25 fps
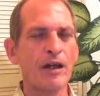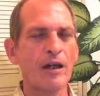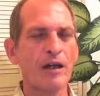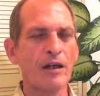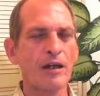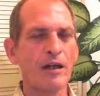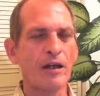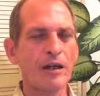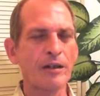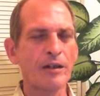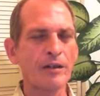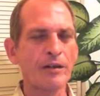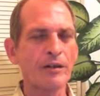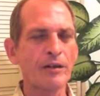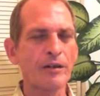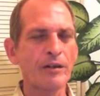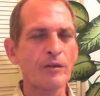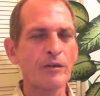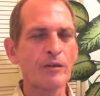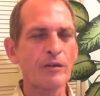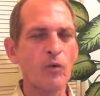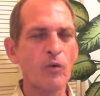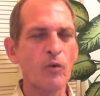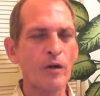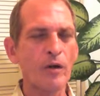And
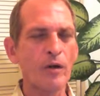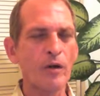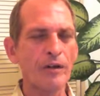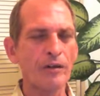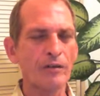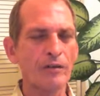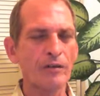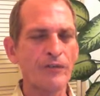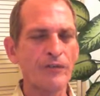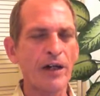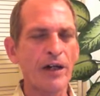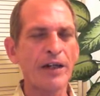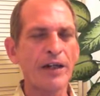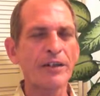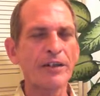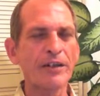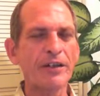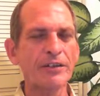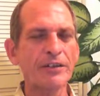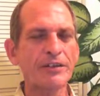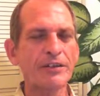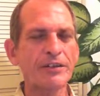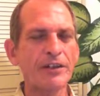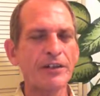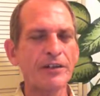what you'll find
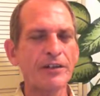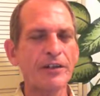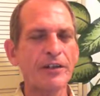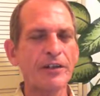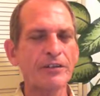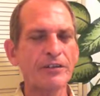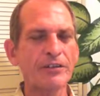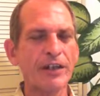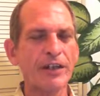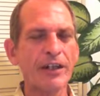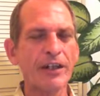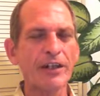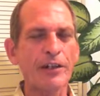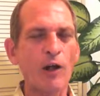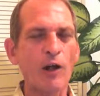is there's like an